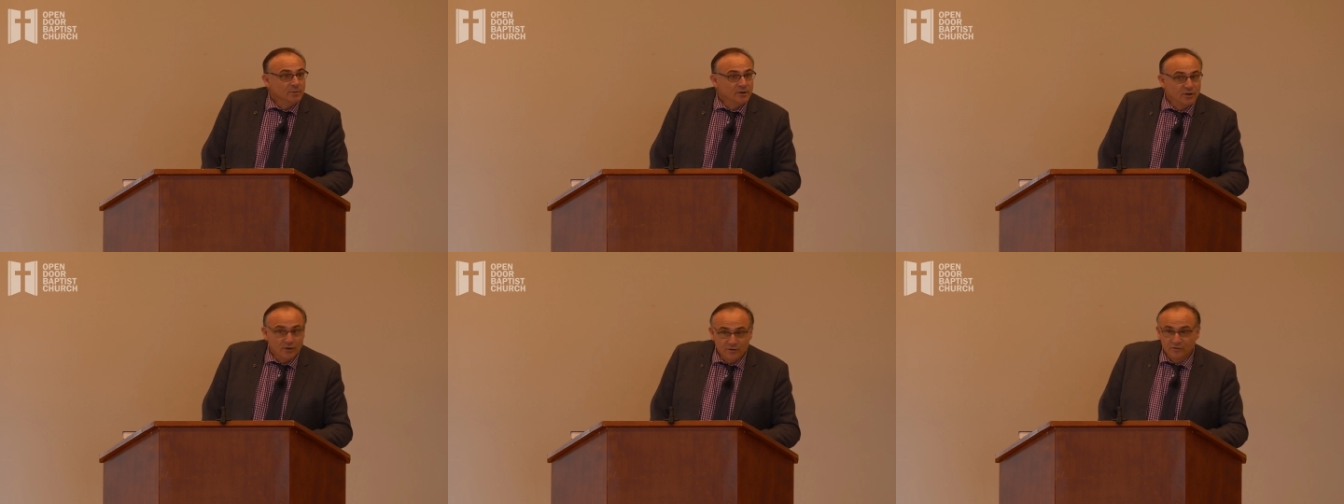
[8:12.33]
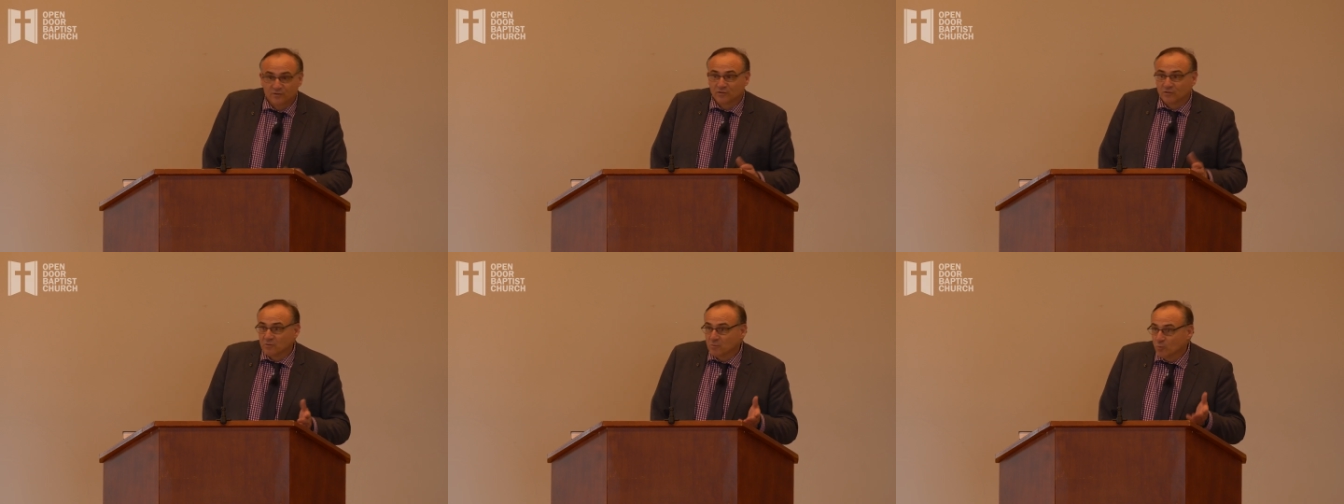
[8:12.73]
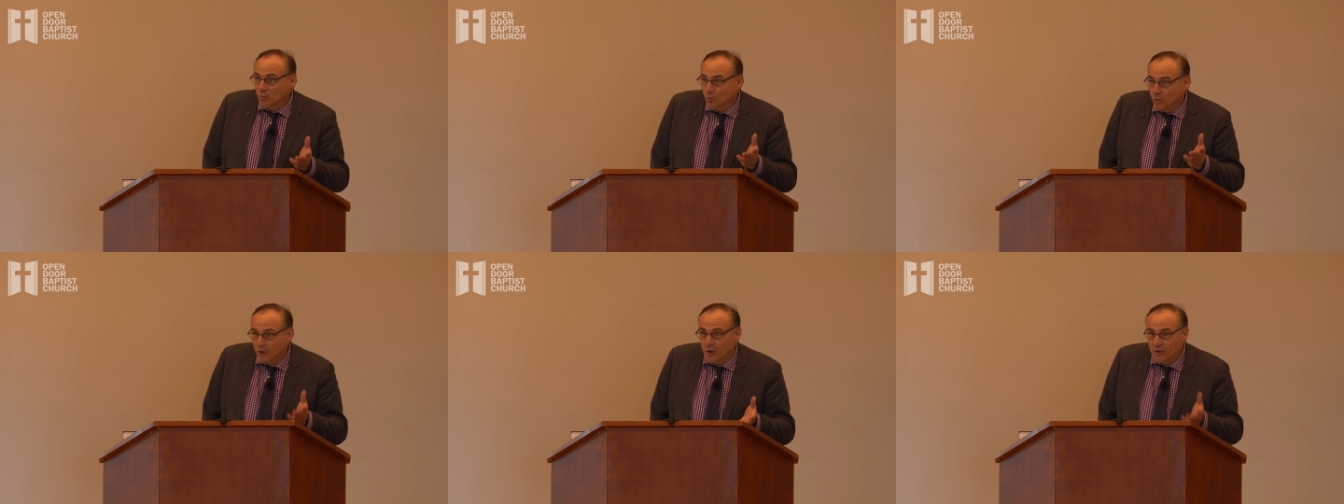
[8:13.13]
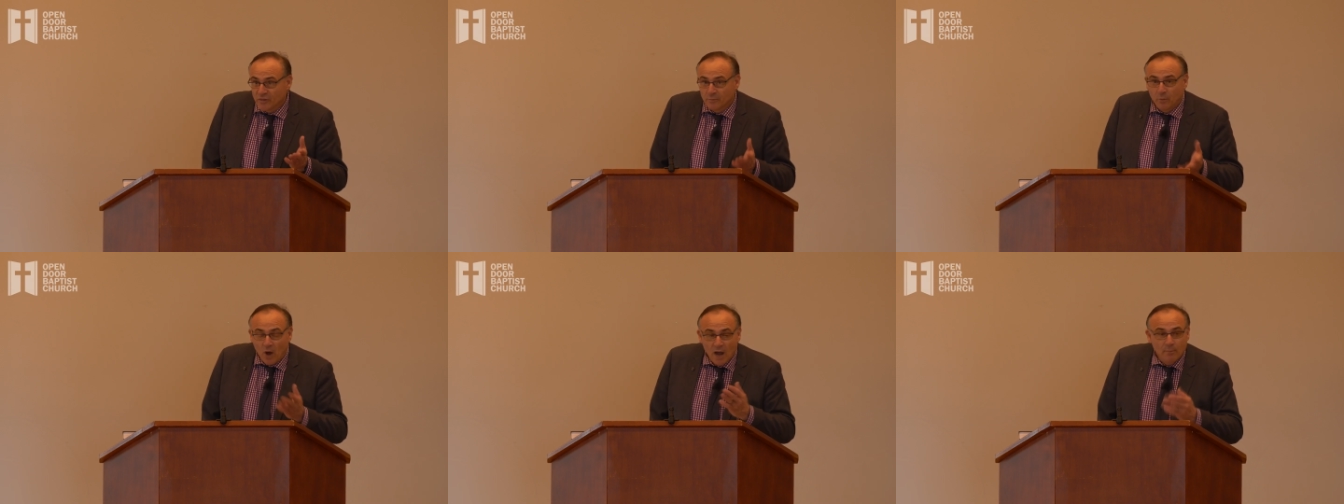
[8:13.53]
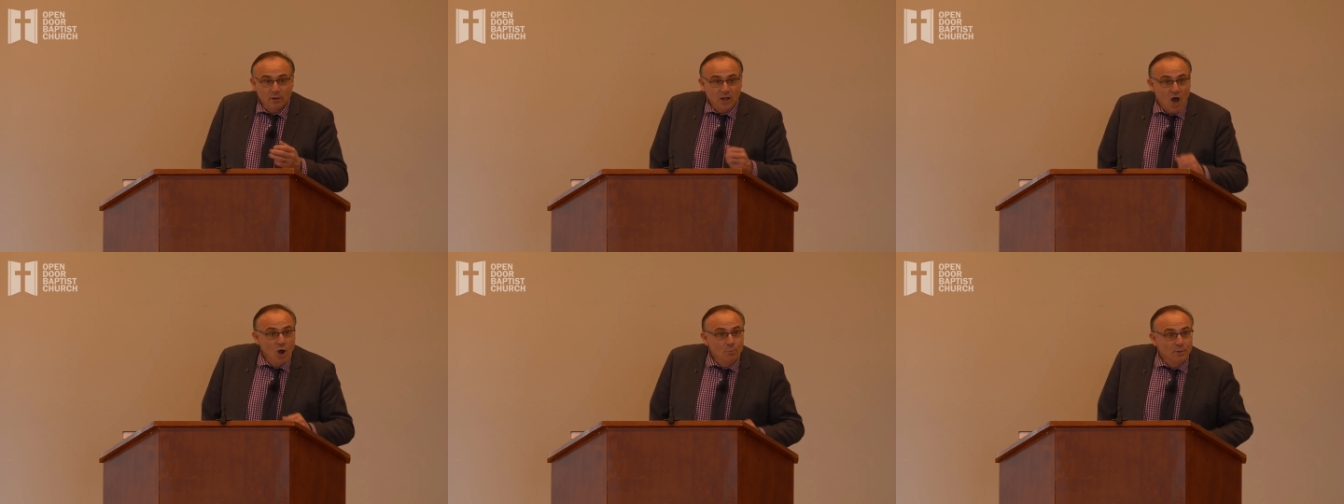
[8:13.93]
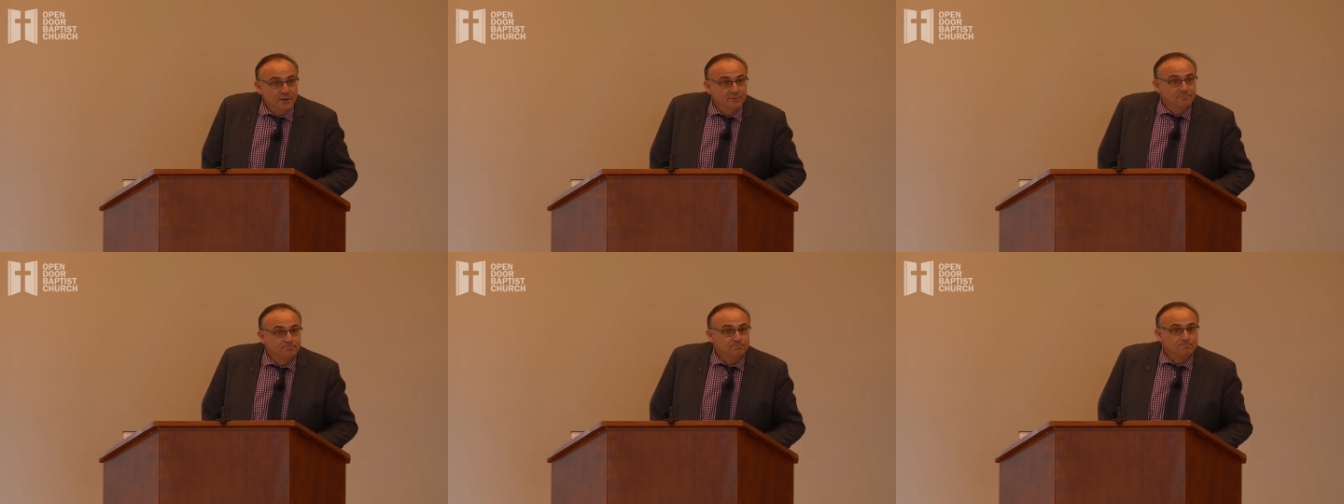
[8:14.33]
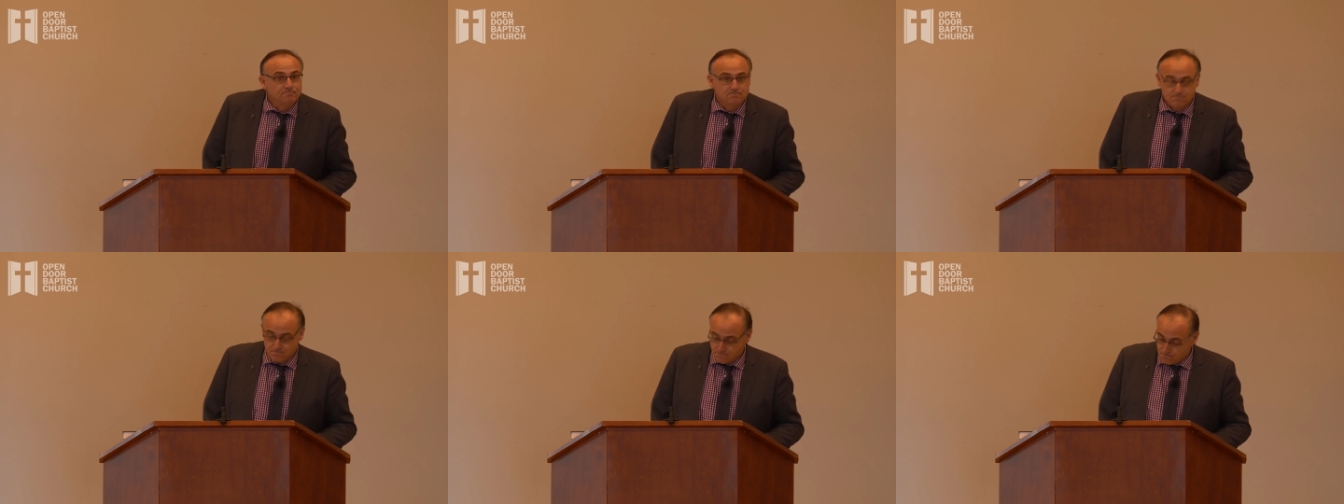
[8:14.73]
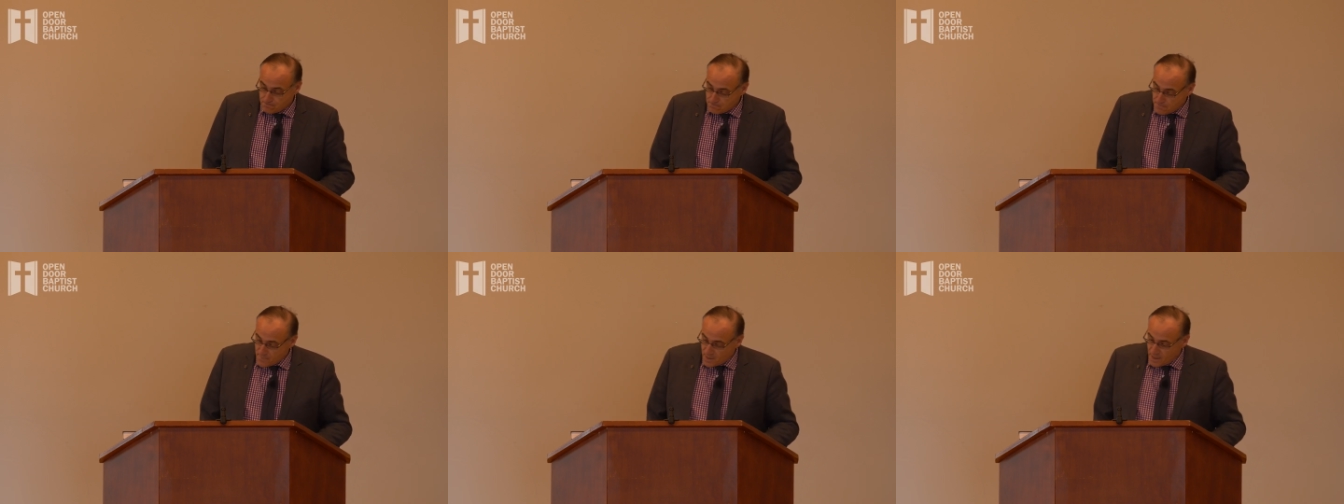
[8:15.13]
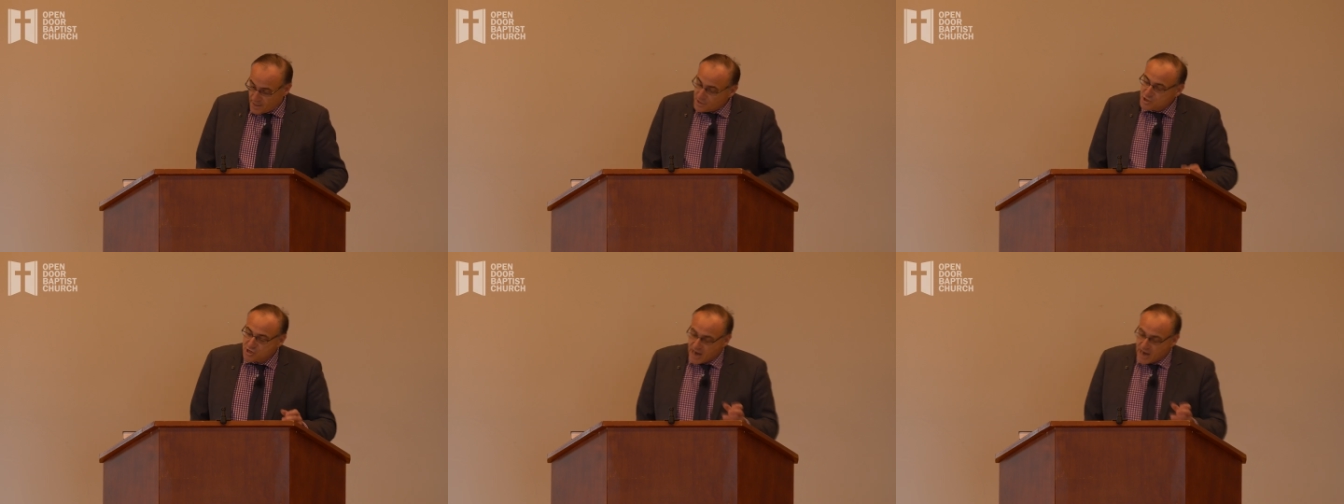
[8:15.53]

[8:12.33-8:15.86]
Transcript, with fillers: because we got the Bible open and